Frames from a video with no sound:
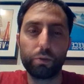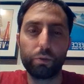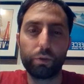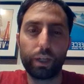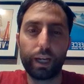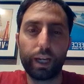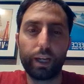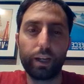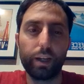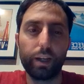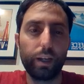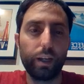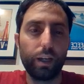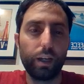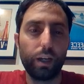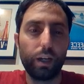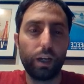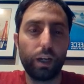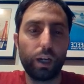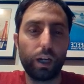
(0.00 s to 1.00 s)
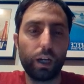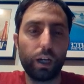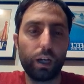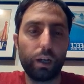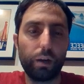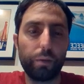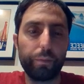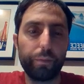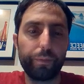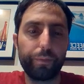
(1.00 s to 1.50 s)
that.
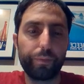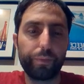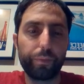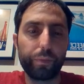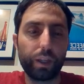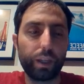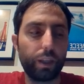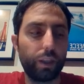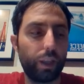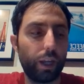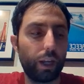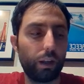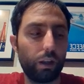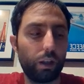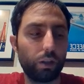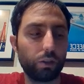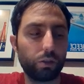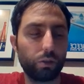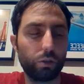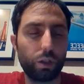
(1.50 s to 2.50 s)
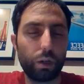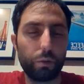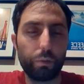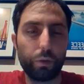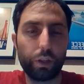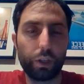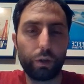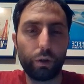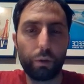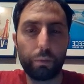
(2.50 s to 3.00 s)
That'll also come
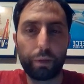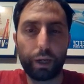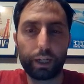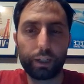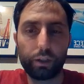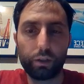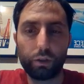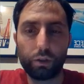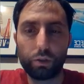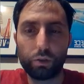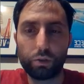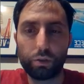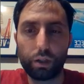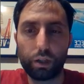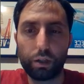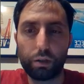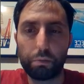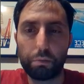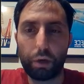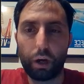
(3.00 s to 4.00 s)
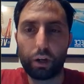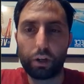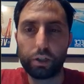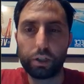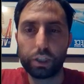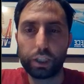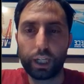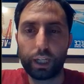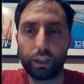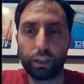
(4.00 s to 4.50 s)
with going back to those
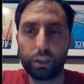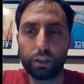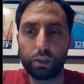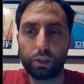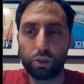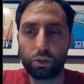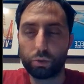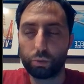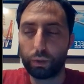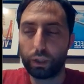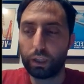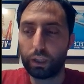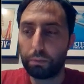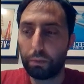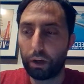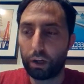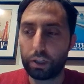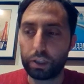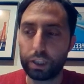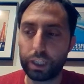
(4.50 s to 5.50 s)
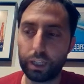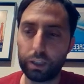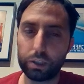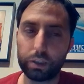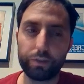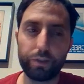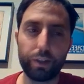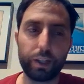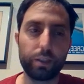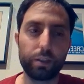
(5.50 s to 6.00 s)
those weekly Modern Challenge
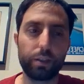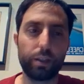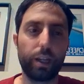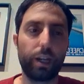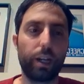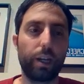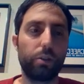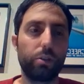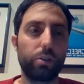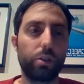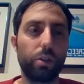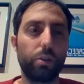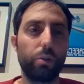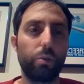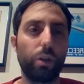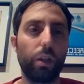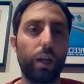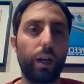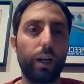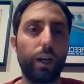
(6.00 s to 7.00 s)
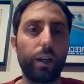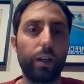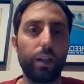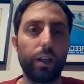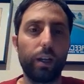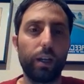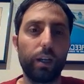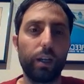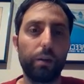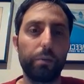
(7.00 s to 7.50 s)
events that I used to do a lot
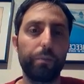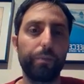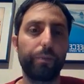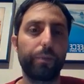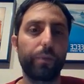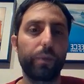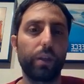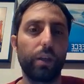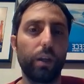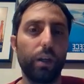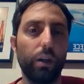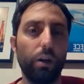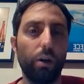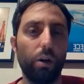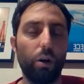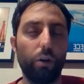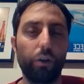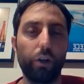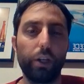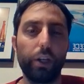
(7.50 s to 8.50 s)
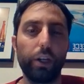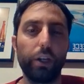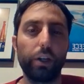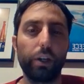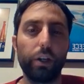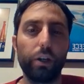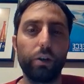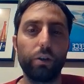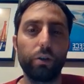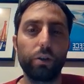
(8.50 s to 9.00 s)
over a year
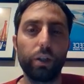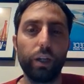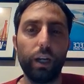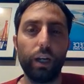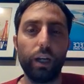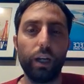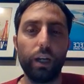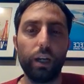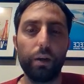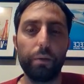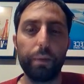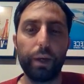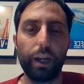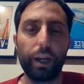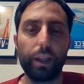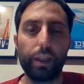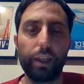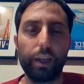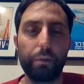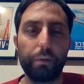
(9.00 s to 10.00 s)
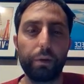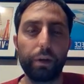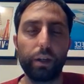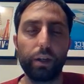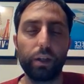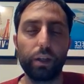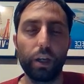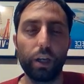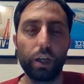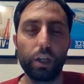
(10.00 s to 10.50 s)
ago. And I think I'm going to
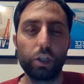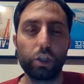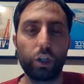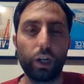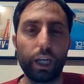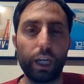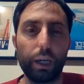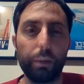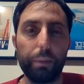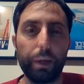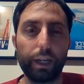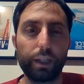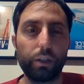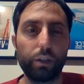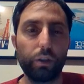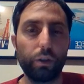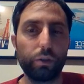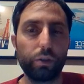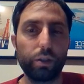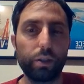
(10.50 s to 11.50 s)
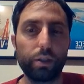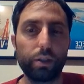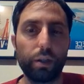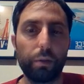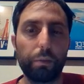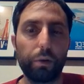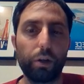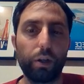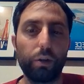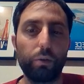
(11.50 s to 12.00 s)
try to get back to those this
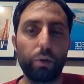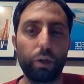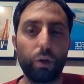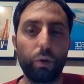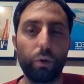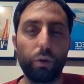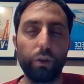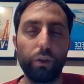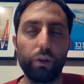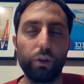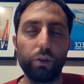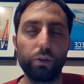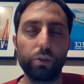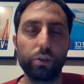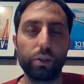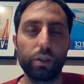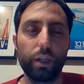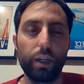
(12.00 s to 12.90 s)
summer and record those.